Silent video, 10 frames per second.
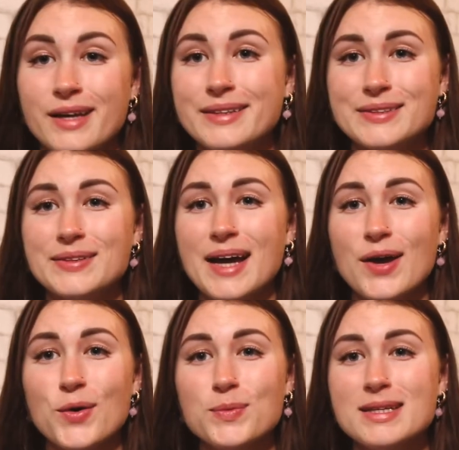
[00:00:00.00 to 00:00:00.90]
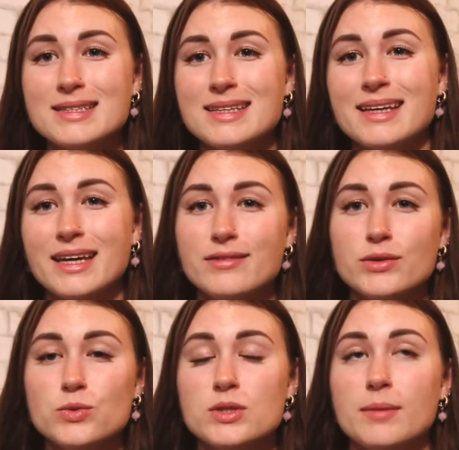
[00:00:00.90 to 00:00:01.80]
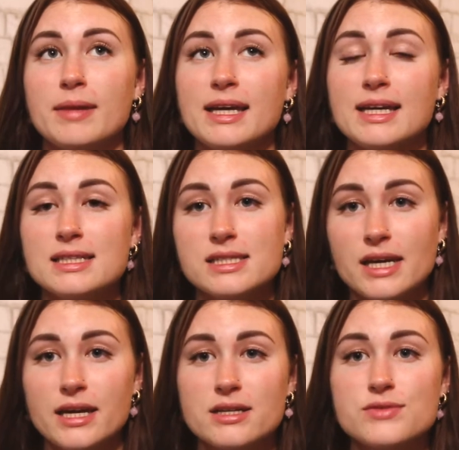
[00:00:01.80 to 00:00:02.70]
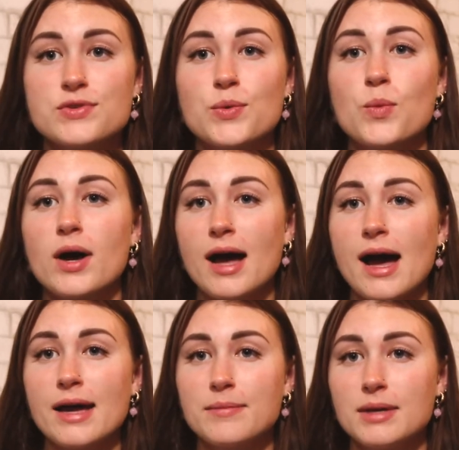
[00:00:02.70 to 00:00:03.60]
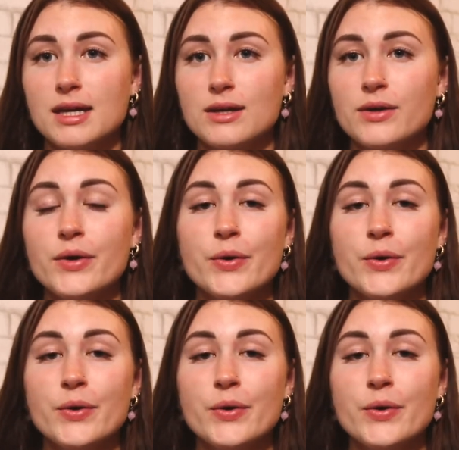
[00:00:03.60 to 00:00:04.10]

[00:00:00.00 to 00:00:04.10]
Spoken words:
So yeah, I hope this gave you some like insight into what I mean